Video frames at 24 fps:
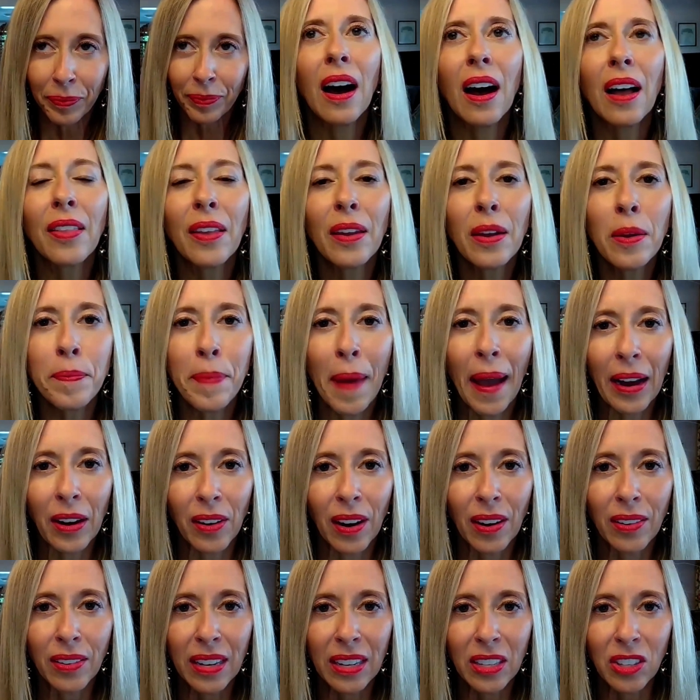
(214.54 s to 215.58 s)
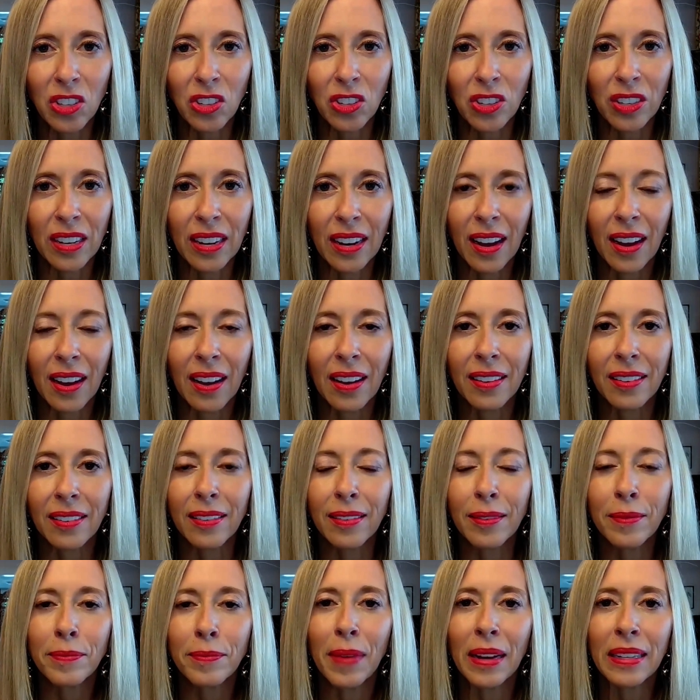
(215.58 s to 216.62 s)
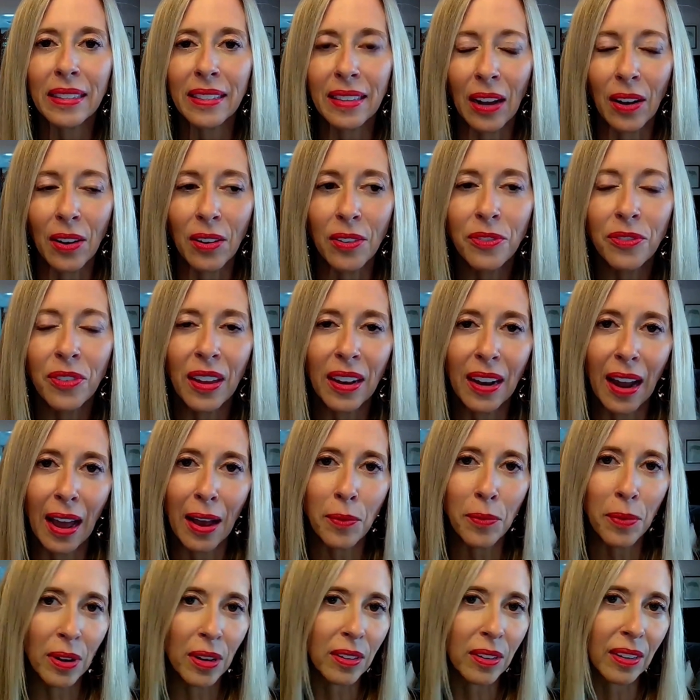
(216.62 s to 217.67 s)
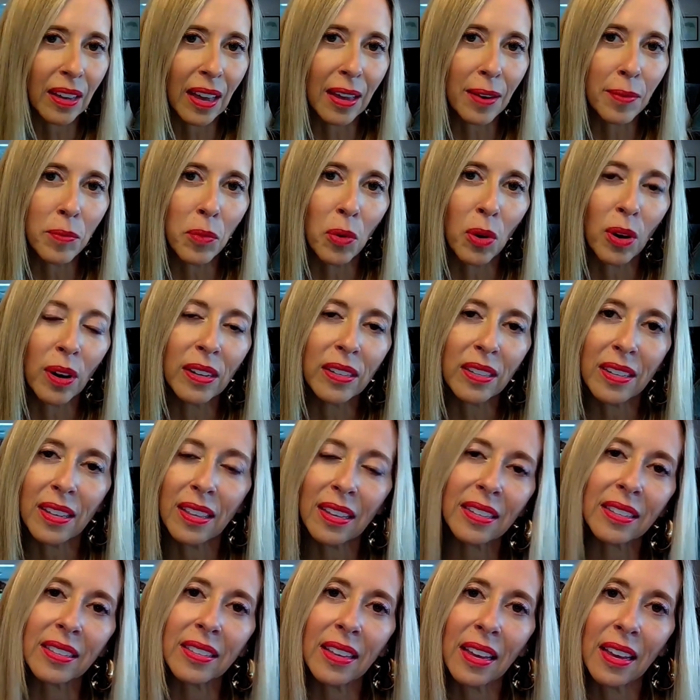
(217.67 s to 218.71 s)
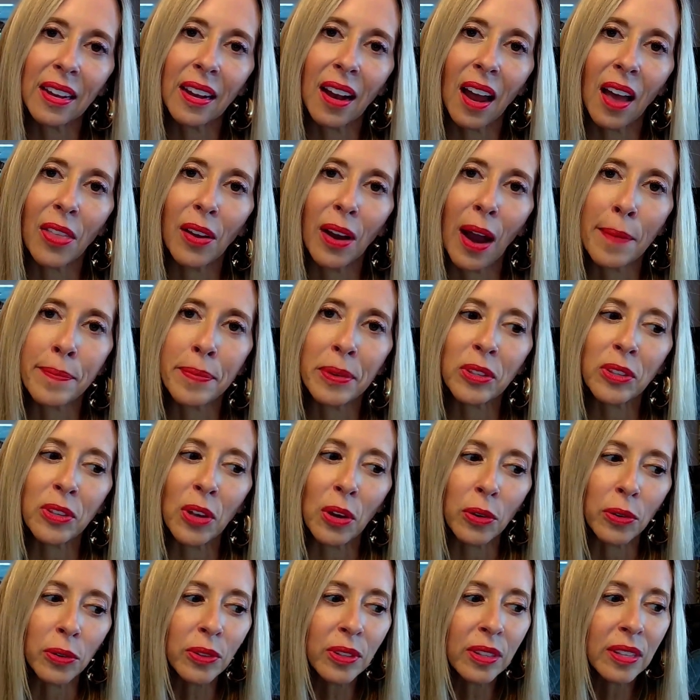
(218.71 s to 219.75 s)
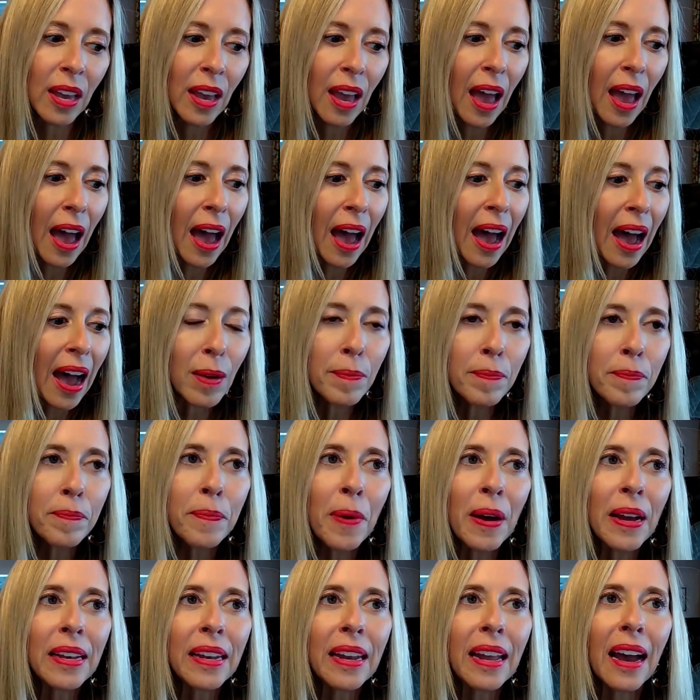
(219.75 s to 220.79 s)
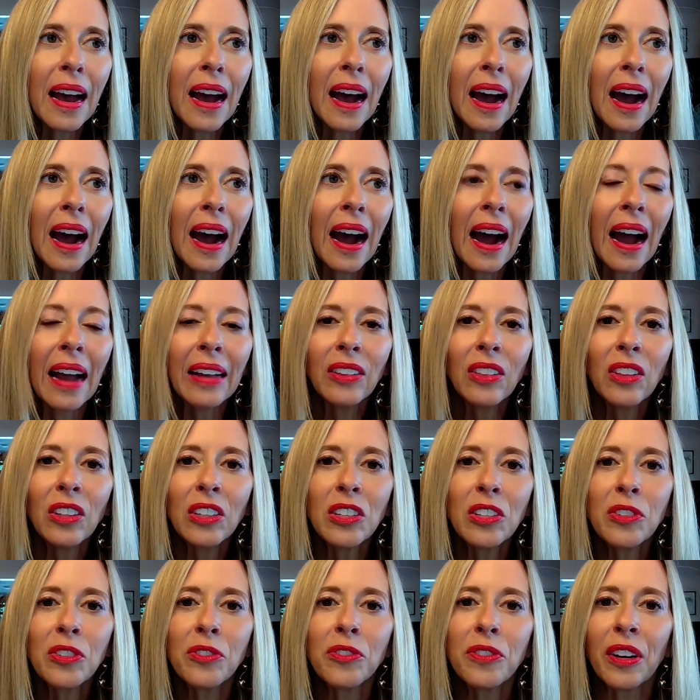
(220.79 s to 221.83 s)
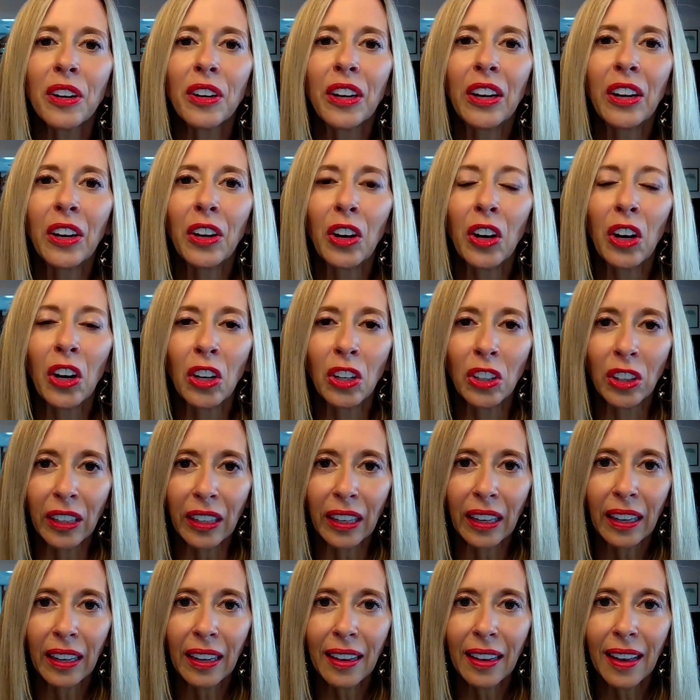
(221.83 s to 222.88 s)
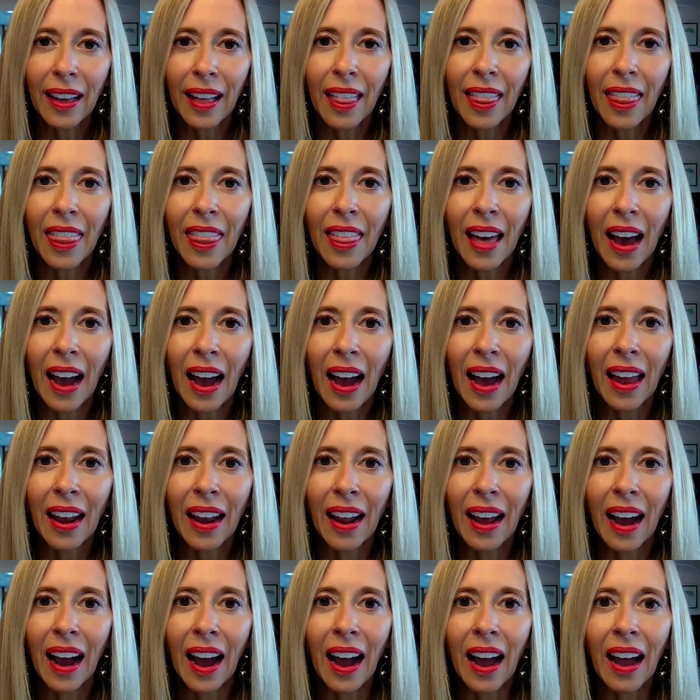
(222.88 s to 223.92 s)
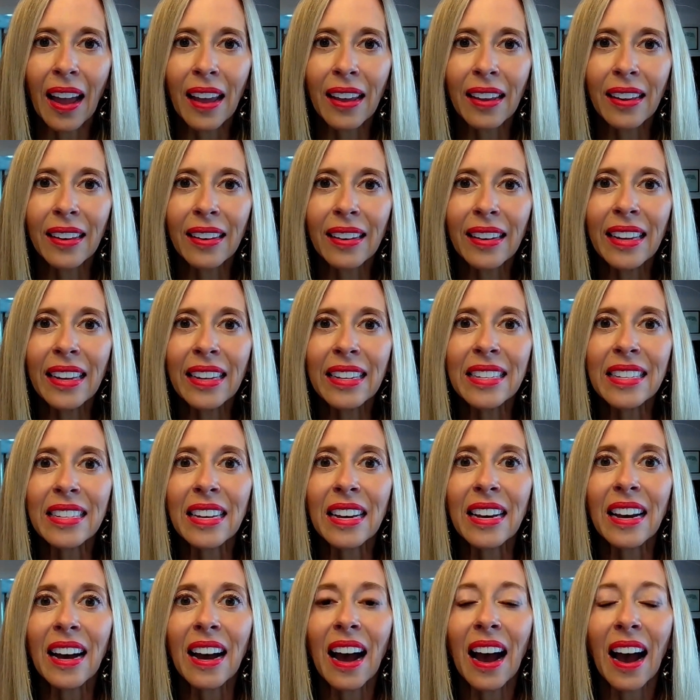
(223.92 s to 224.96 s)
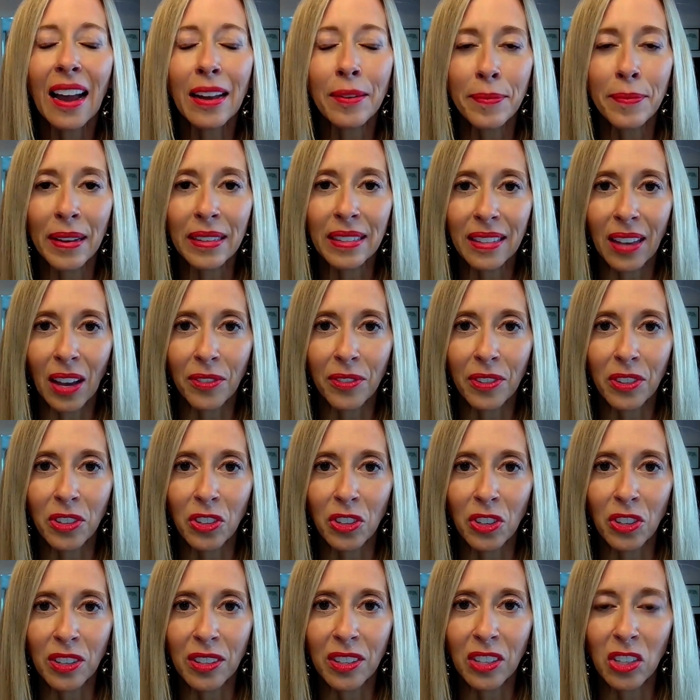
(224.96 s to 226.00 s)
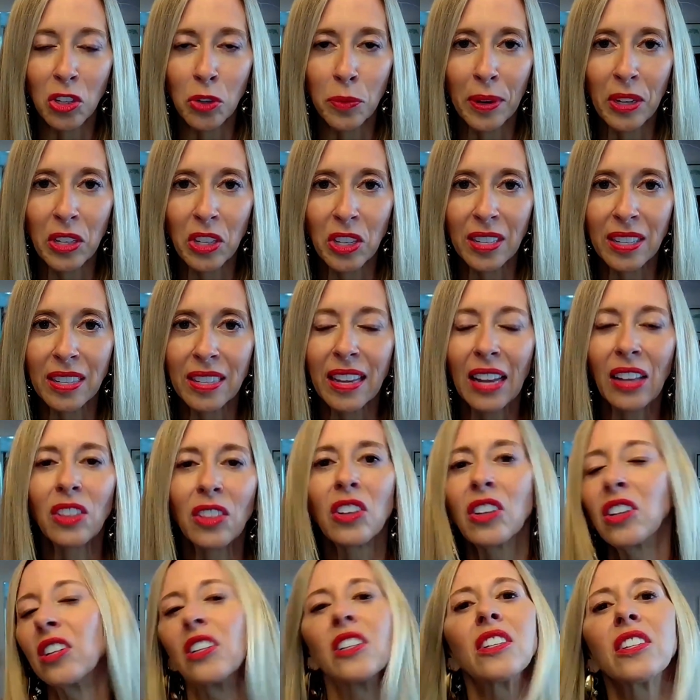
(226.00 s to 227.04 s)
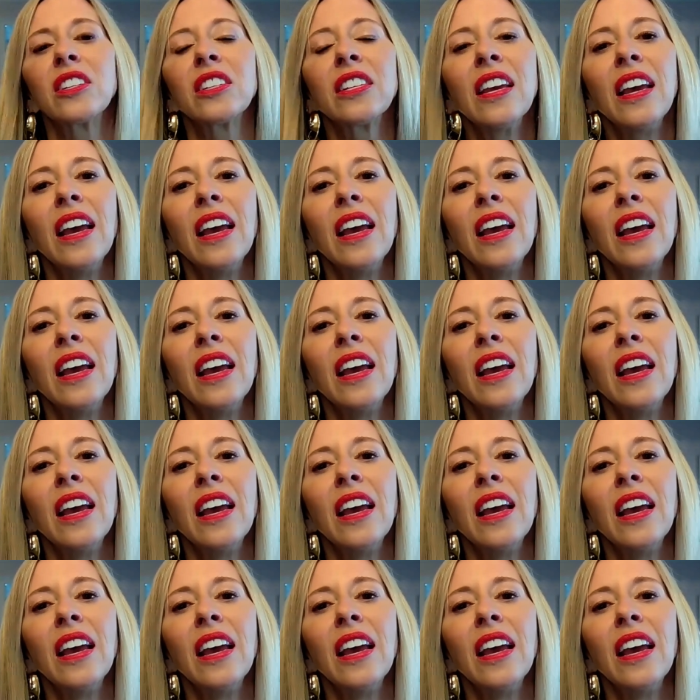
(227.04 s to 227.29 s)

A little background history on myself, and I will get more into this in other episodes. But I learned very early that I needed to hide myself in certain situations. I learned